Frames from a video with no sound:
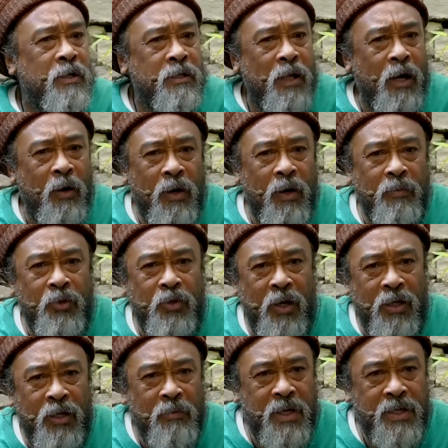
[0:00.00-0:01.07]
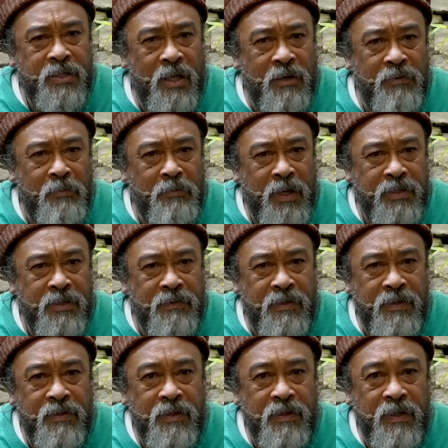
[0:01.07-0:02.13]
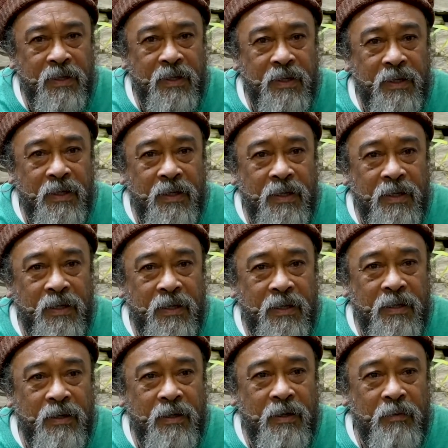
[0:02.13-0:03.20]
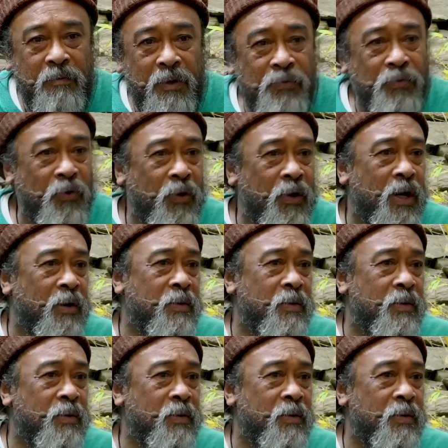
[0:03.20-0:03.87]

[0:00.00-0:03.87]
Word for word: Now I'm calling myself a pacifist. Before I